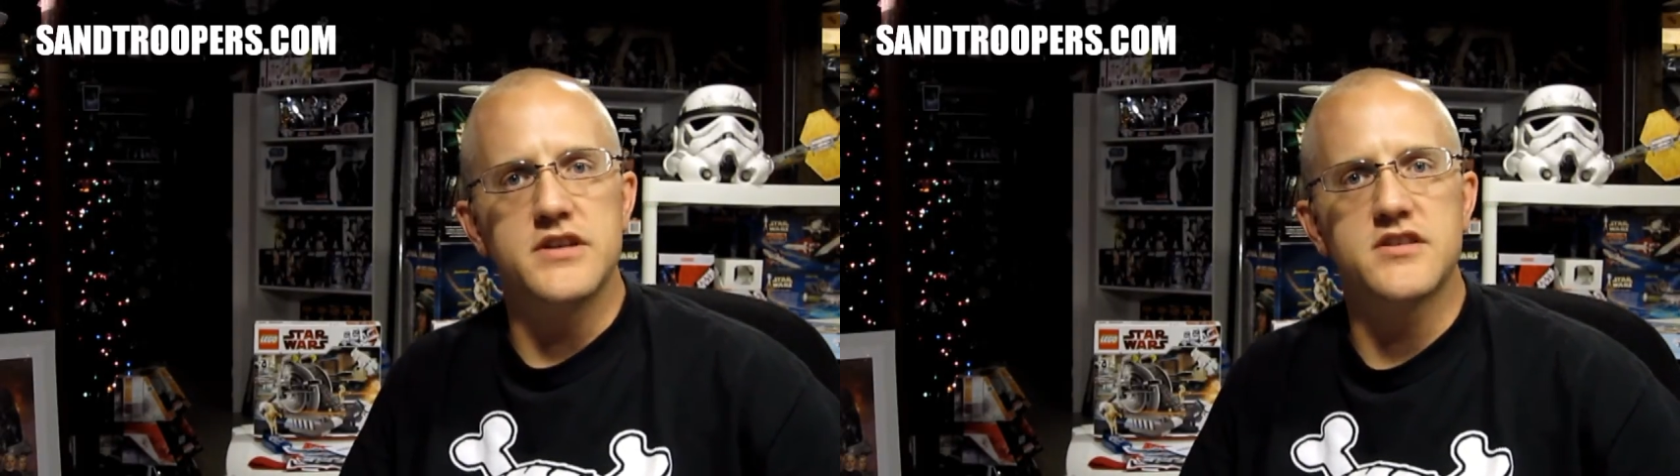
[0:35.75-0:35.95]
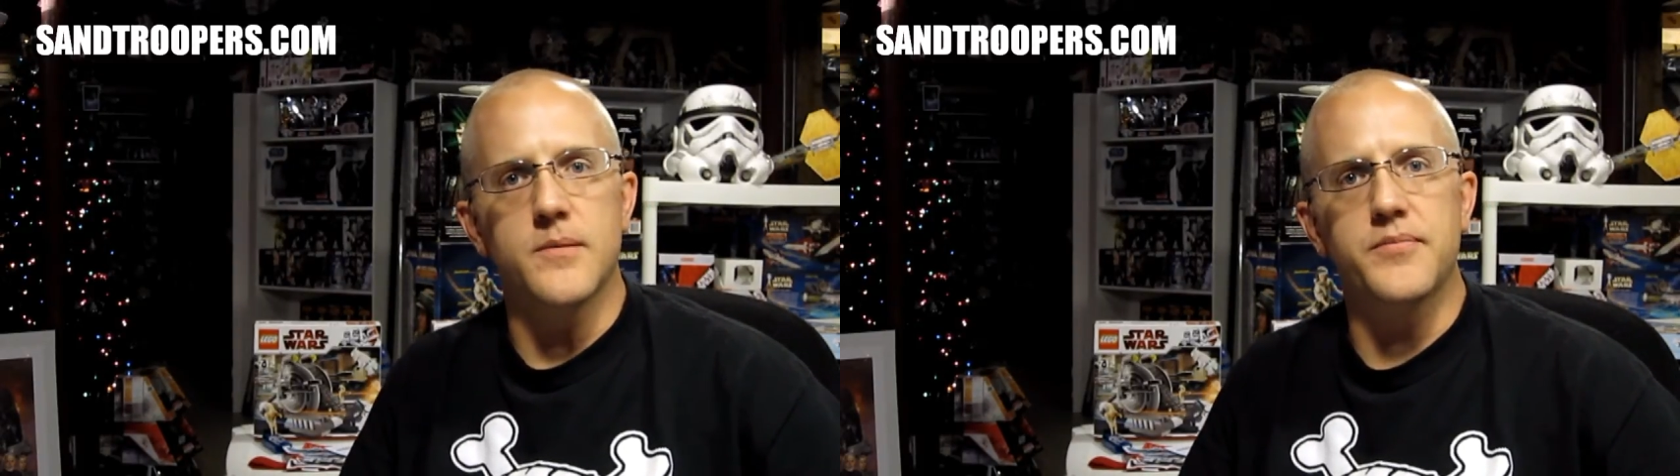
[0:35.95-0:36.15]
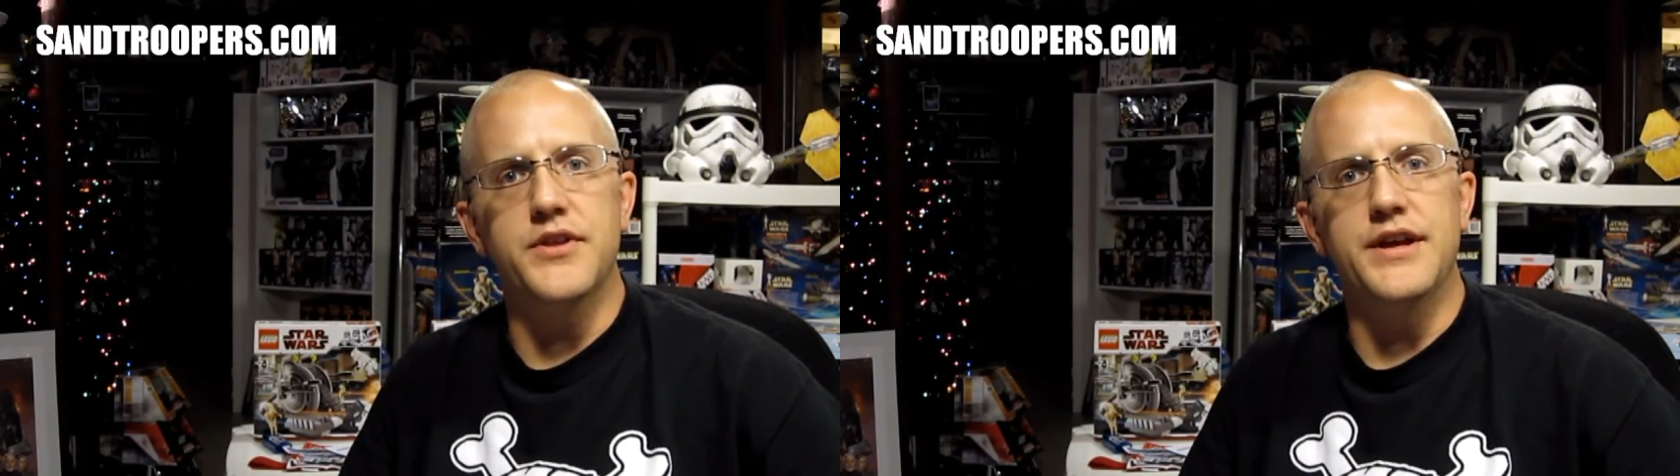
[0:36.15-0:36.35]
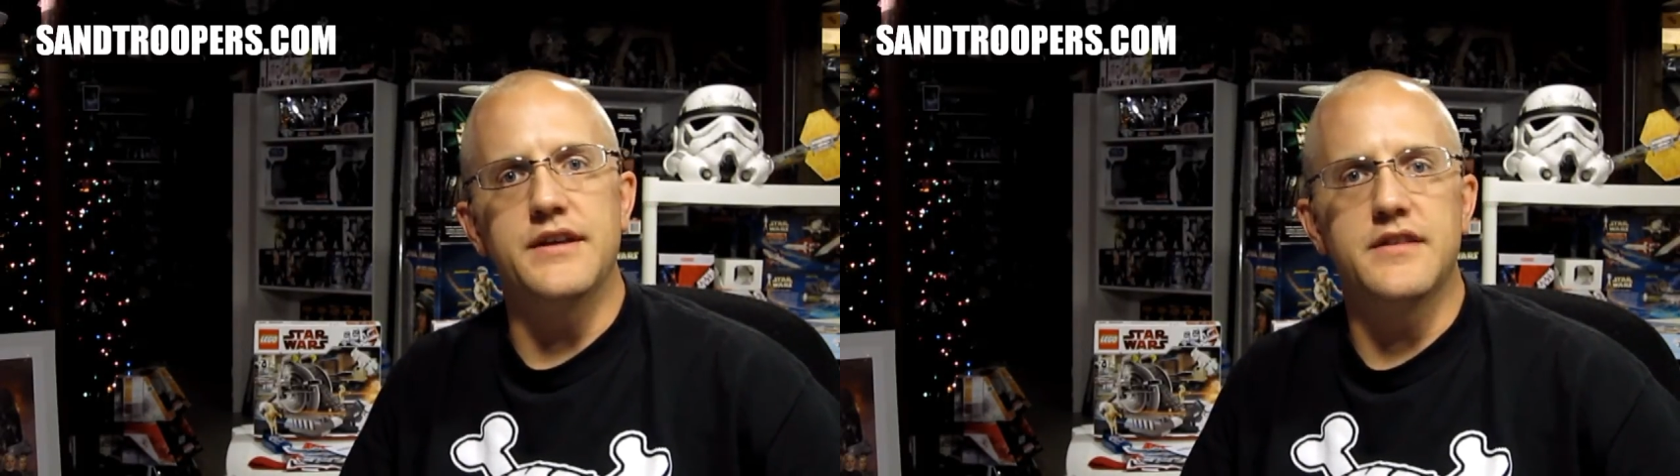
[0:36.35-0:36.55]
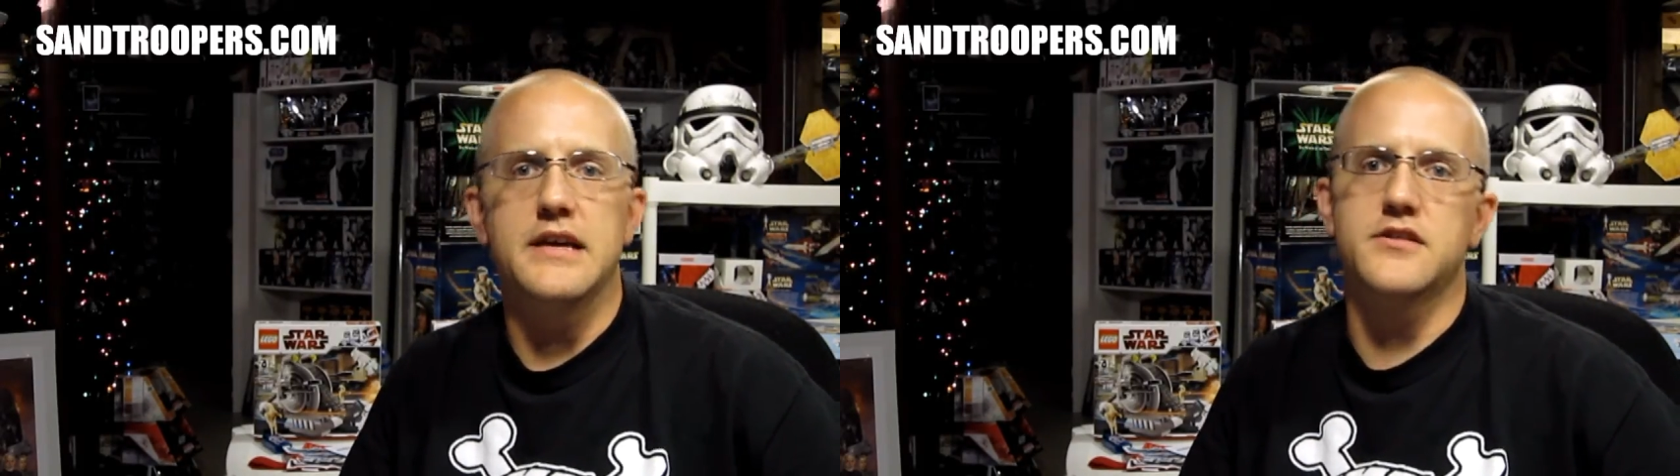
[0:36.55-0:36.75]

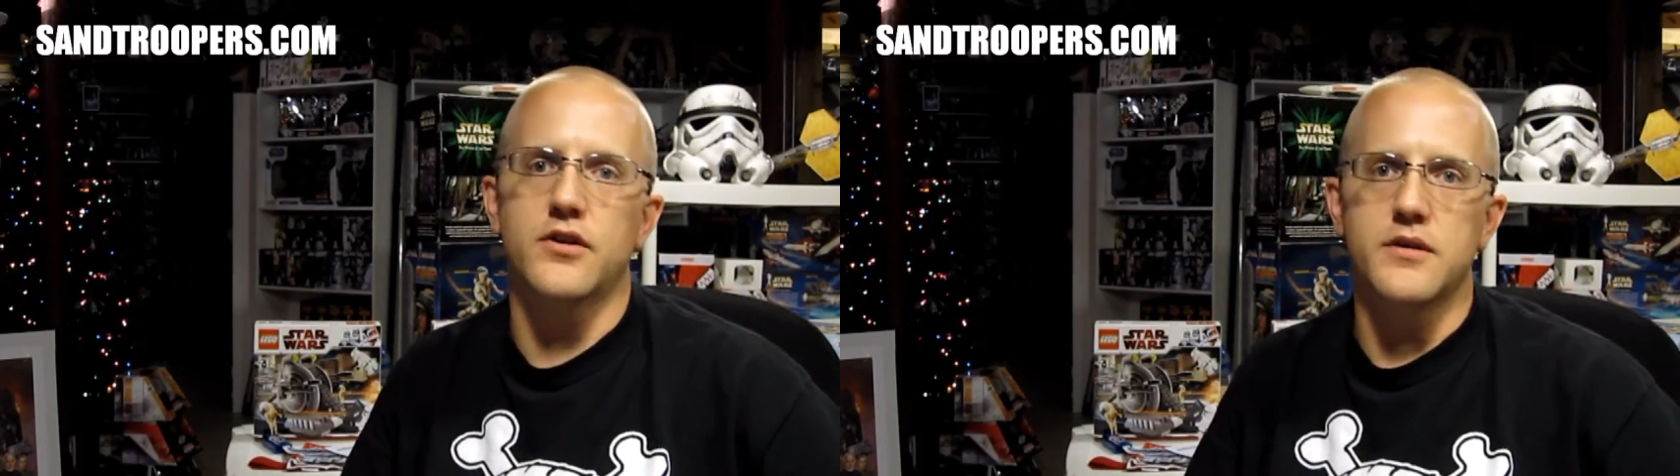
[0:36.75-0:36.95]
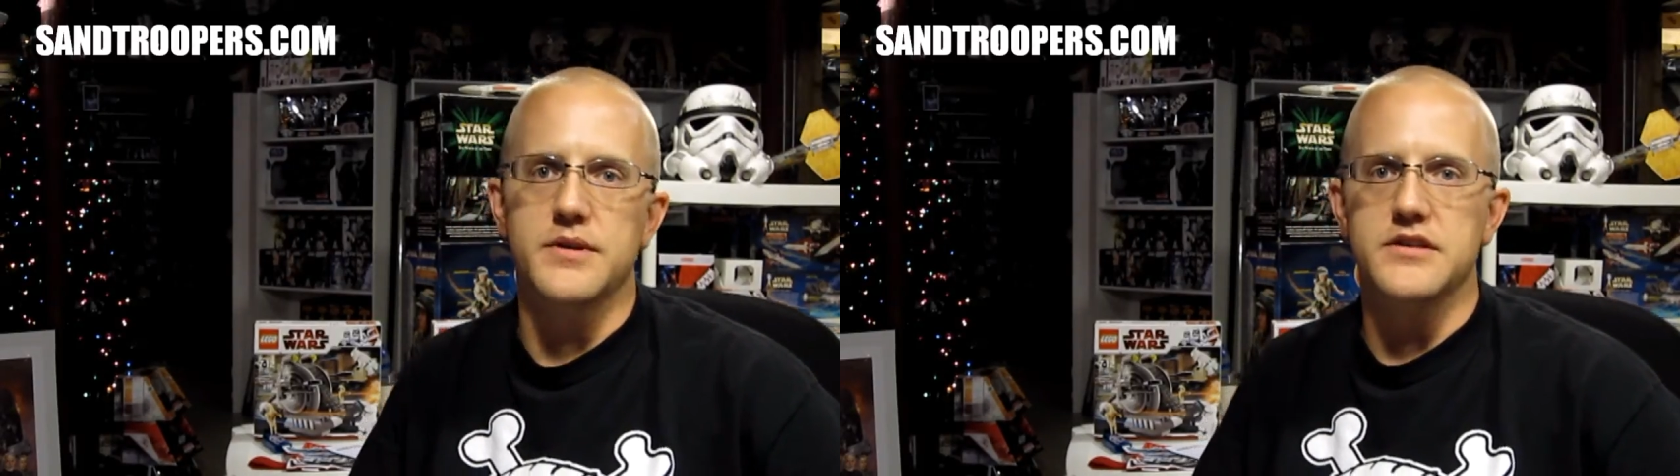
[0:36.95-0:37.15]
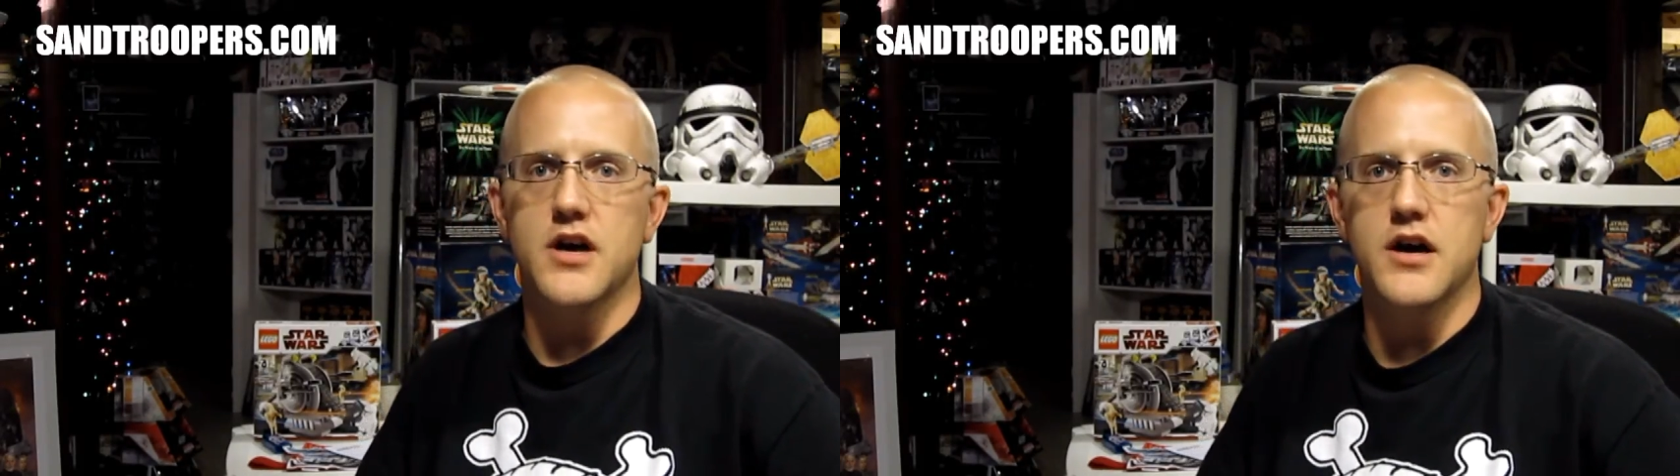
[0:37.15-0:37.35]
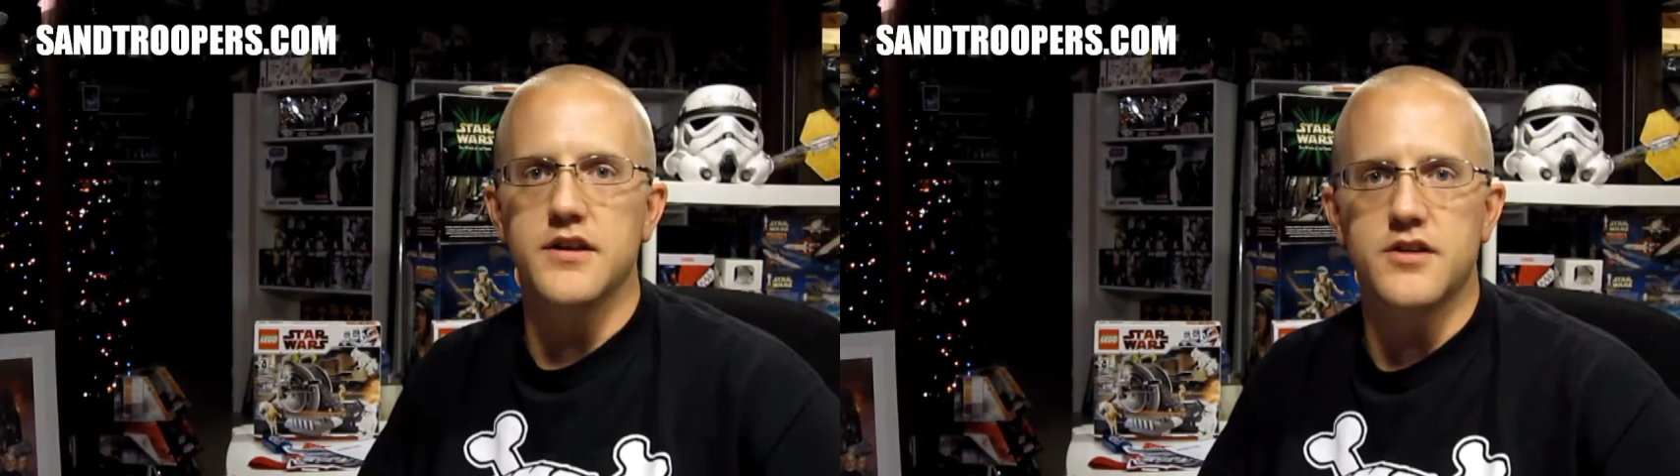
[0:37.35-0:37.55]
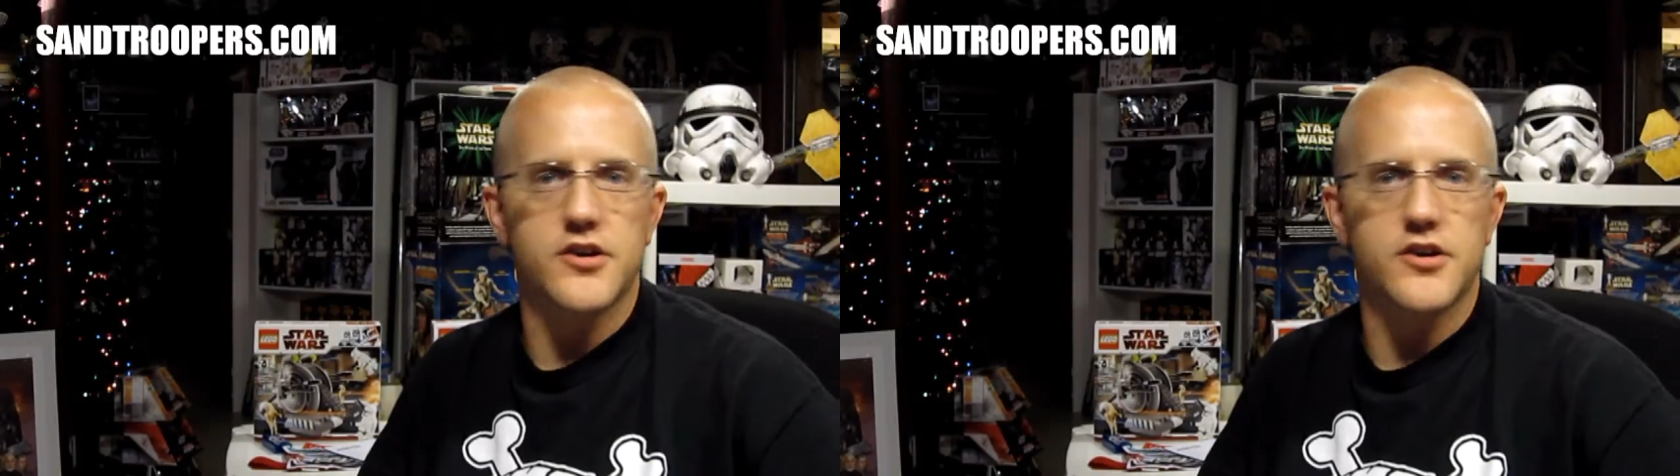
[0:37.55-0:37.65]
something that's already been done.